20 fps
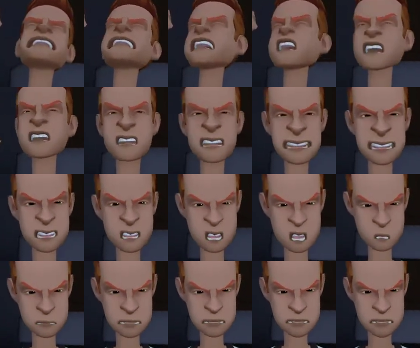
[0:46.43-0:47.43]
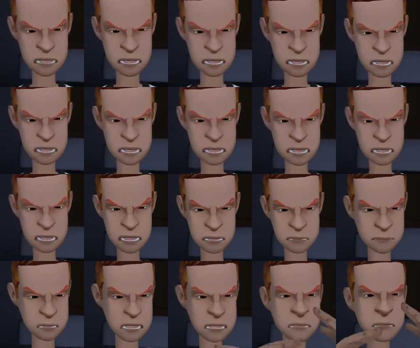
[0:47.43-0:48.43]
he also took my freaking
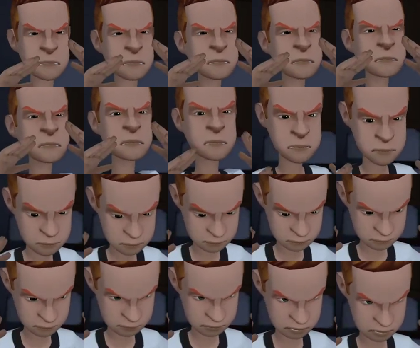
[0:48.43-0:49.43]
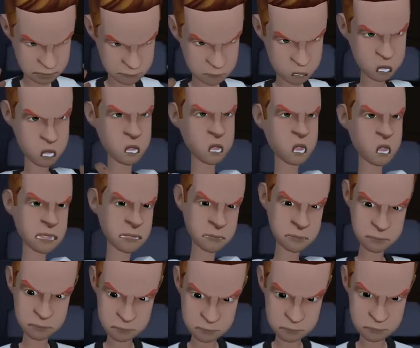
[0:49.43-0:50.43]
camera. That moron.
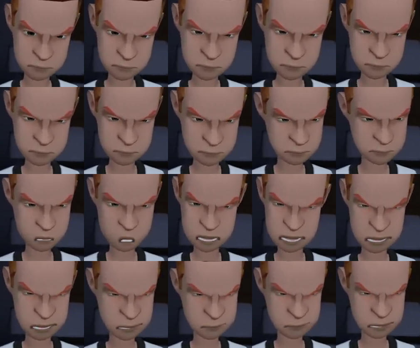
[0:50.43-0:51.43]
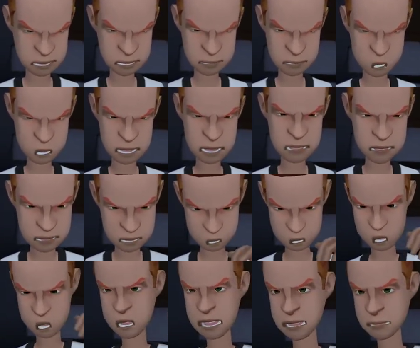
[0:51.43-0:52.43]
Well, I might as well
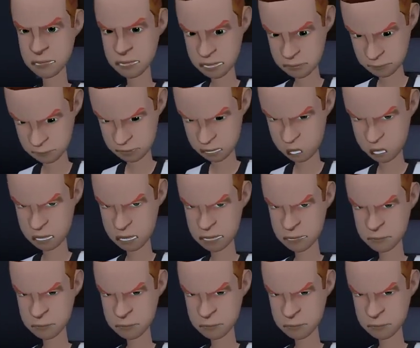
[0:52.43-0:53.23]
vlog with my computer.